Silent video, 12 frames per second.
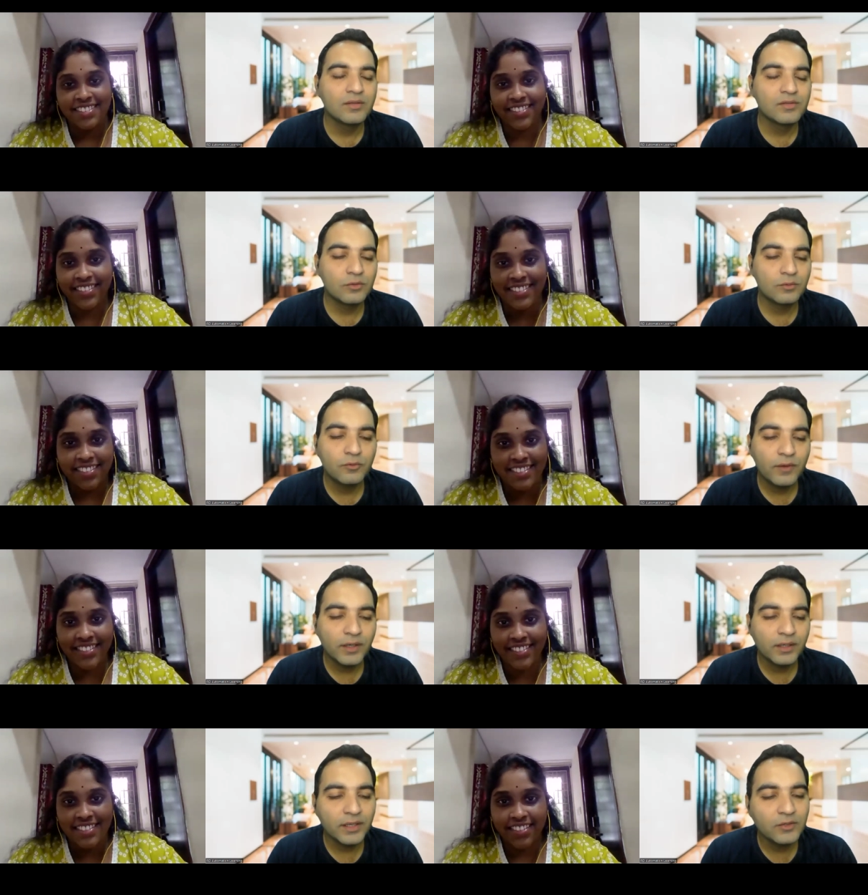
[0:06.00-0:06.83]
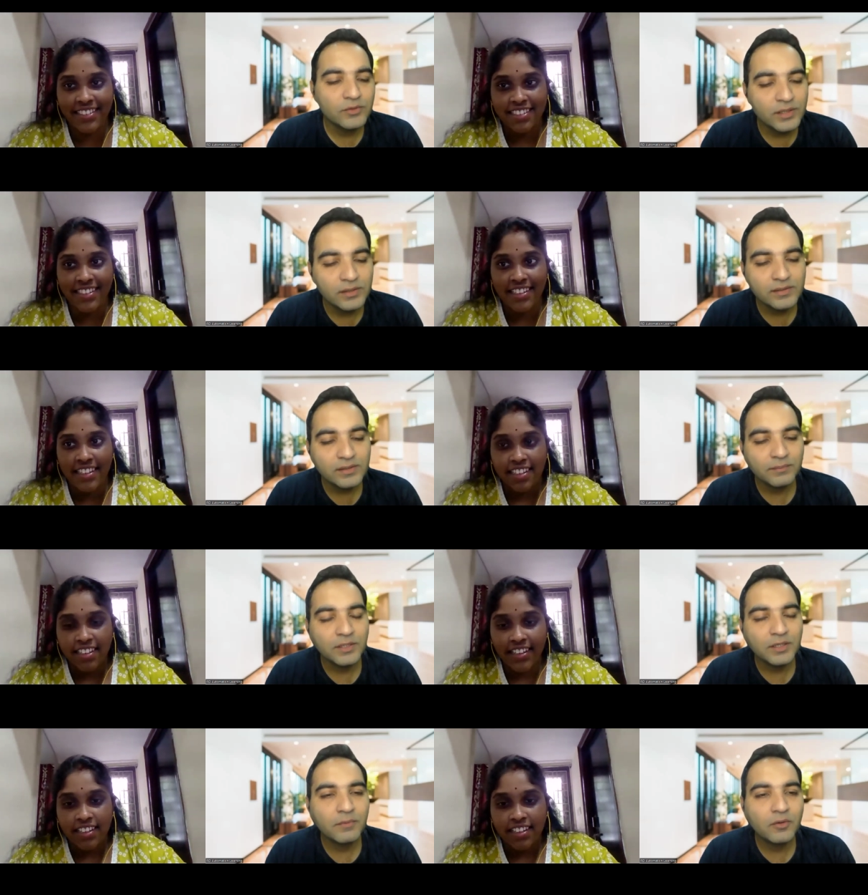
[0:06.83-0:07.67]
Speaker 1: So, Bhuvana, can you tell us
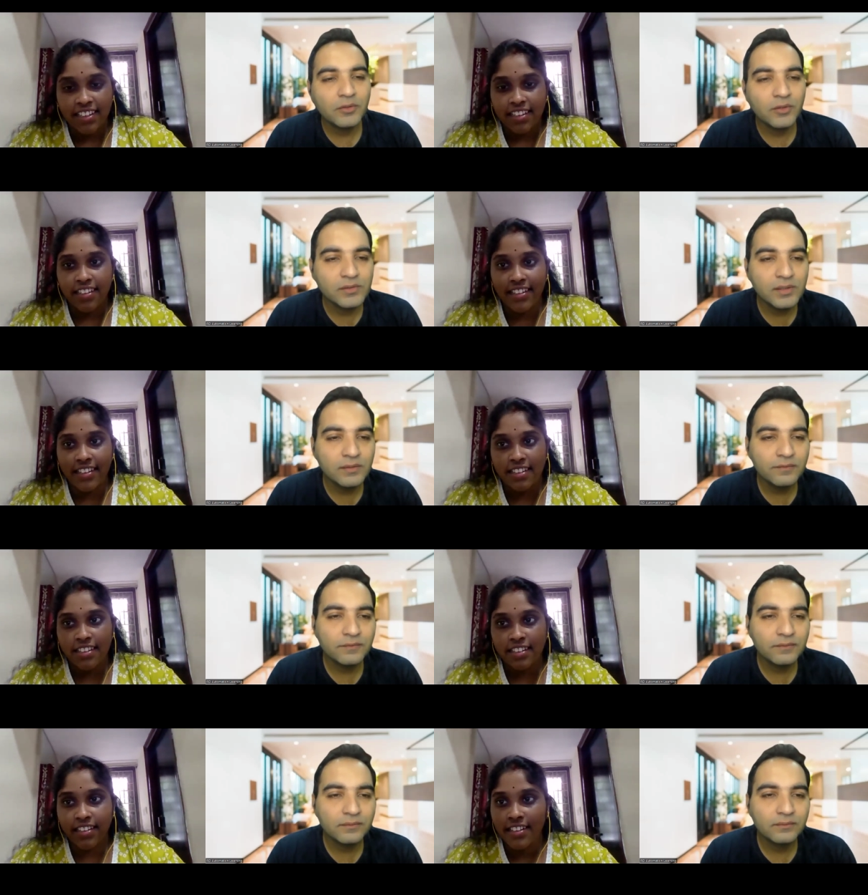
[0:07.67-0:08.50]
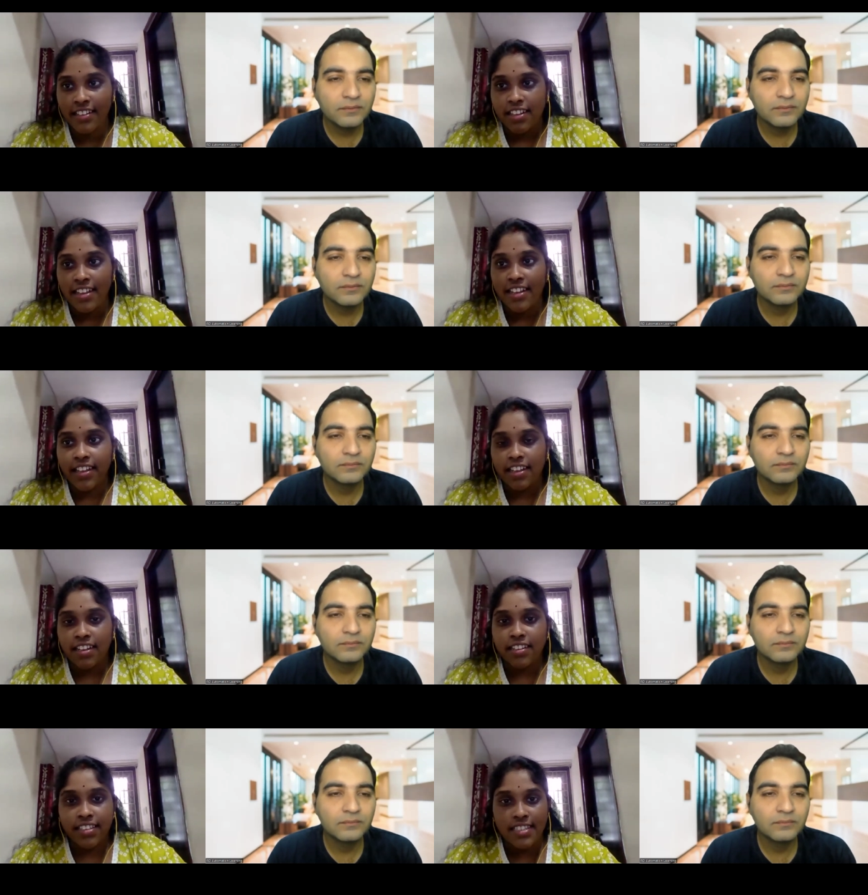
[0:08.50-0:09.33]
something about yourself?
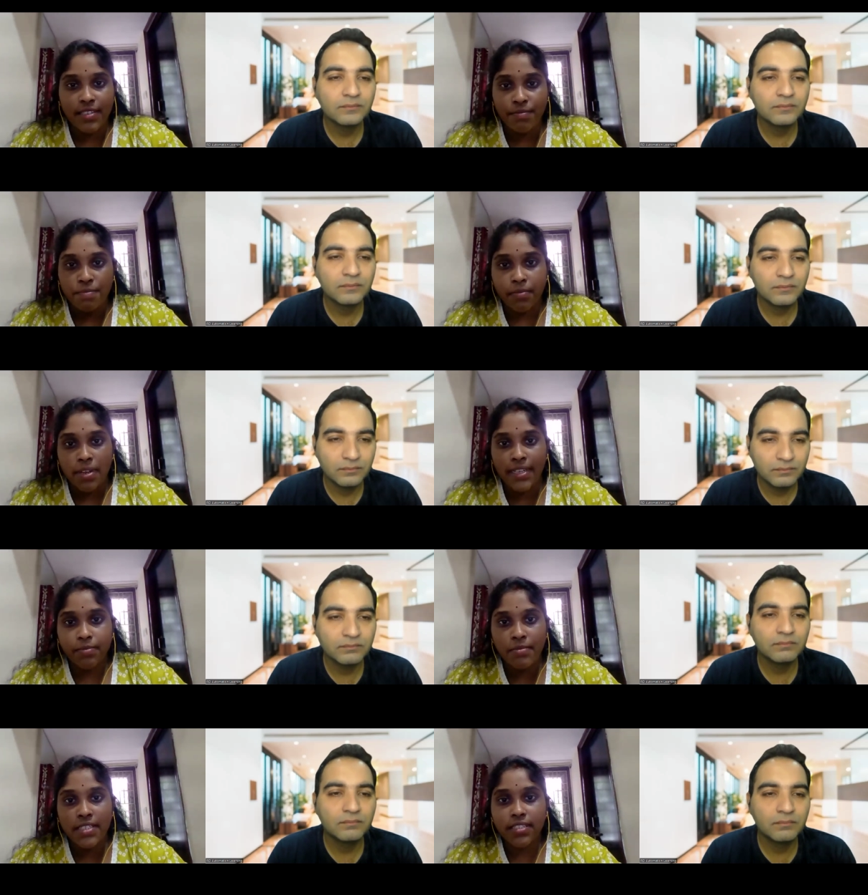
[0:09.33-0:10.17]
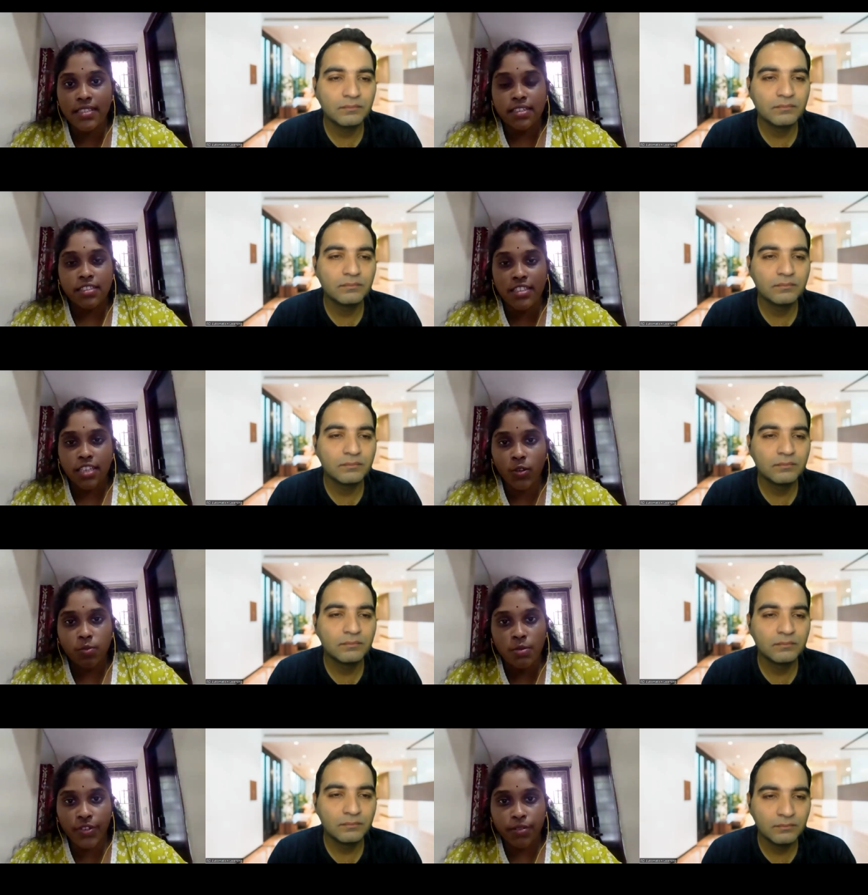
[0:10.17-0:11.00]
Speaker 2: Uh, yes, my name is uh, Channi
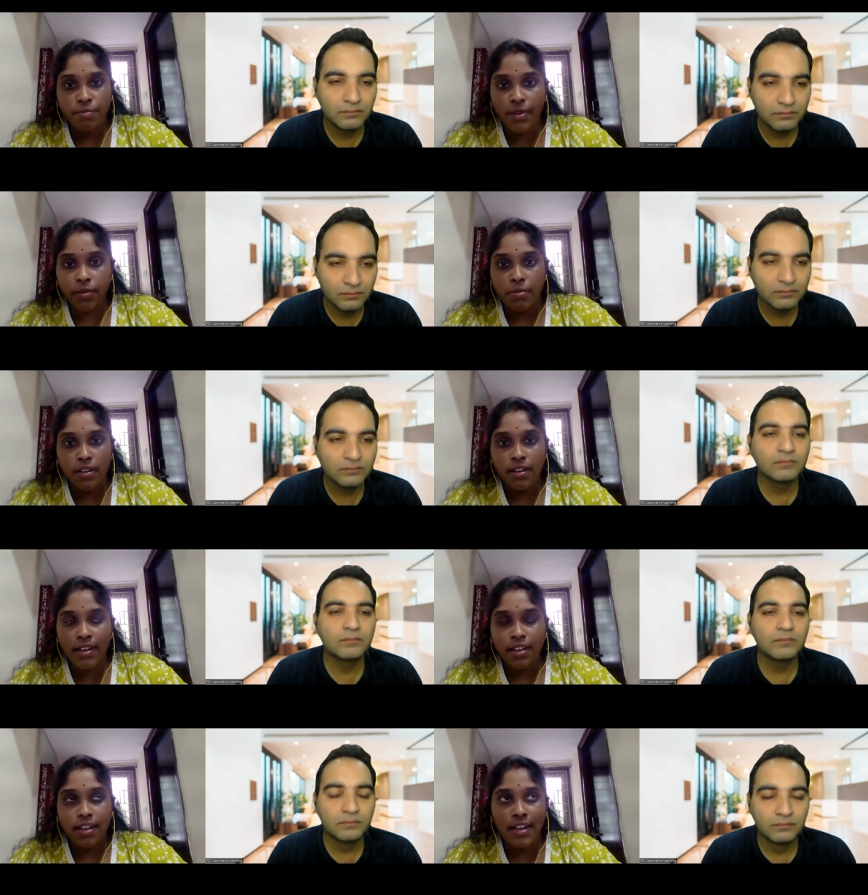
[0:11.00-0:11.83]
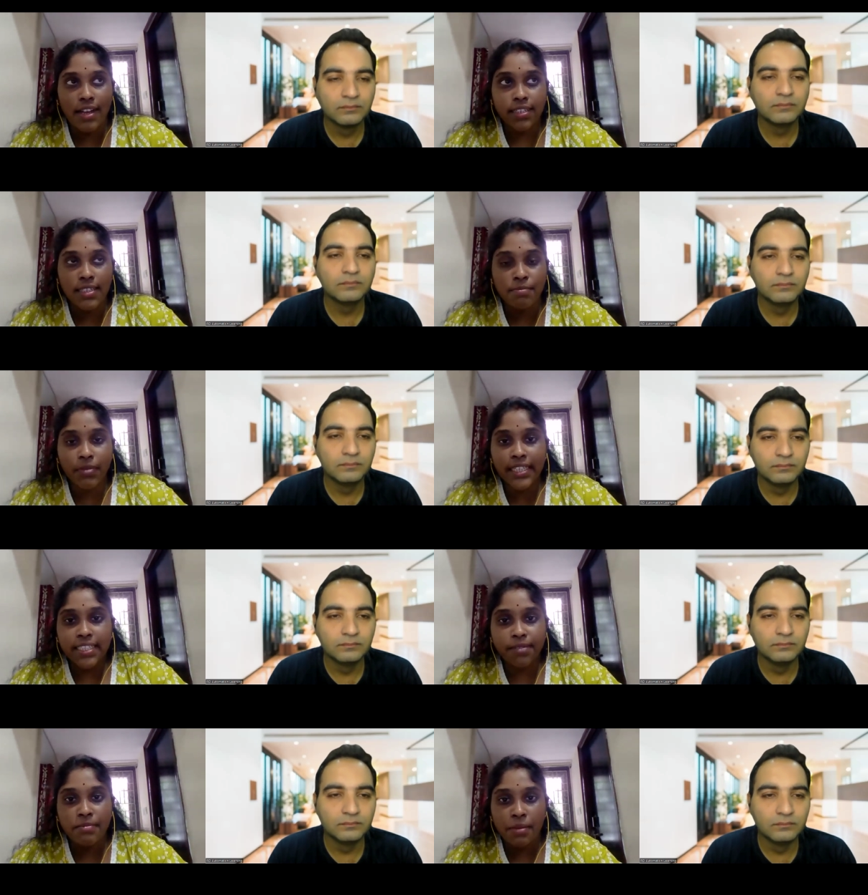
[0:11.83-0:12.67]
Bhuvana Prabha. I
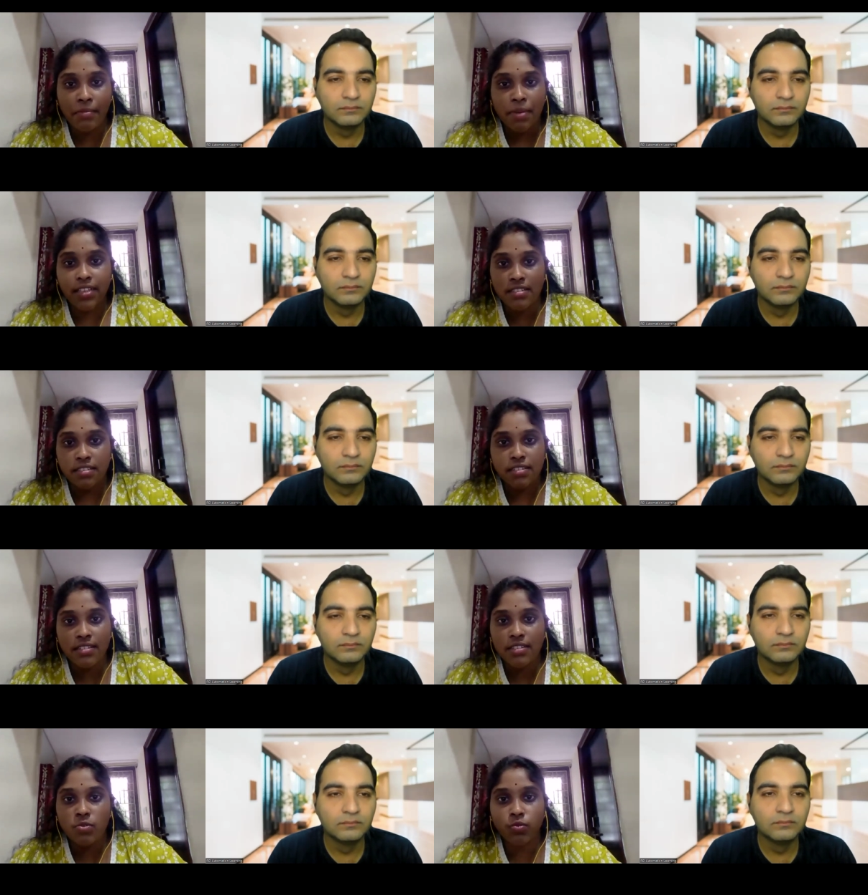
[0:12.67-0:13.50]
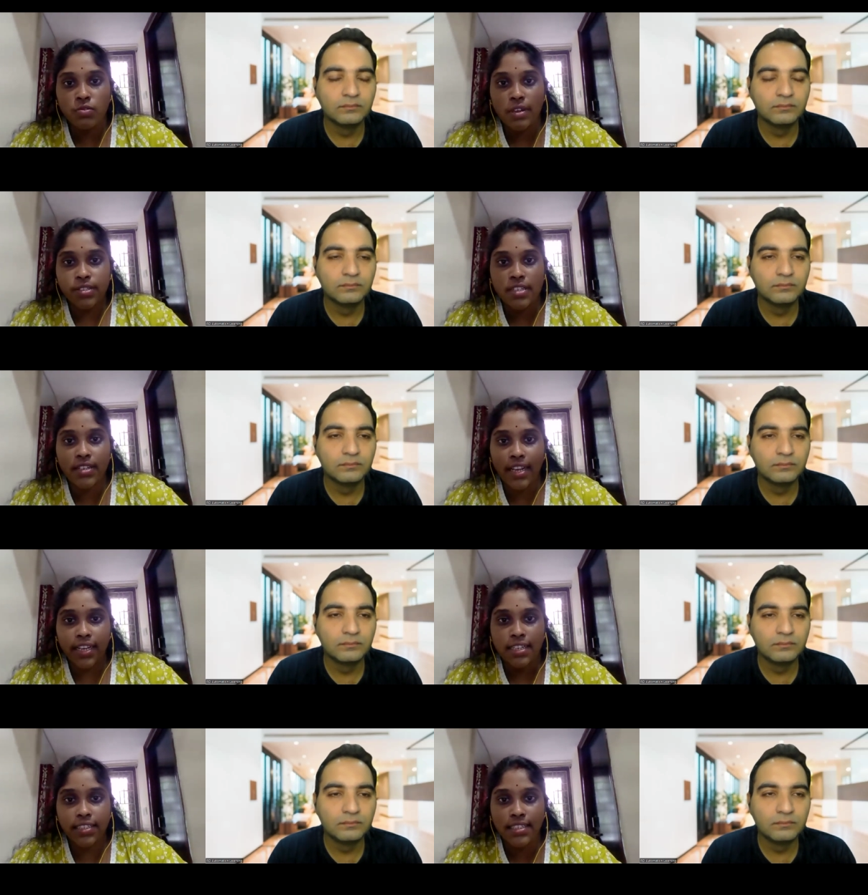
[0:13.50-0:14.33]
completed my master's in
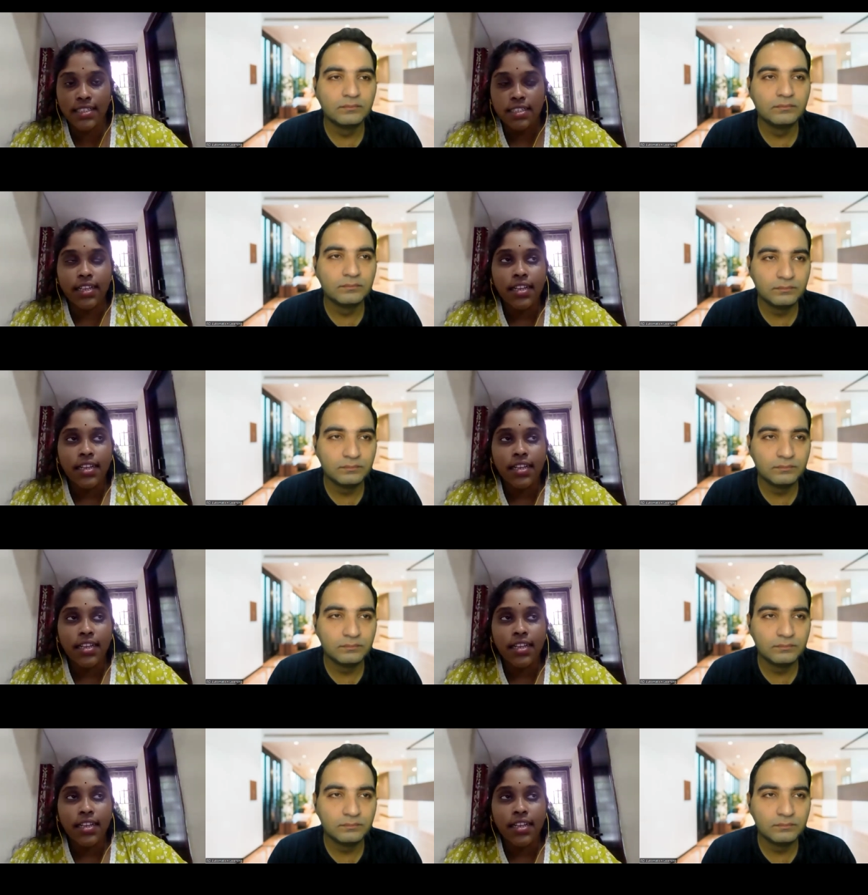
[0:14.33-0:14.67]
2019,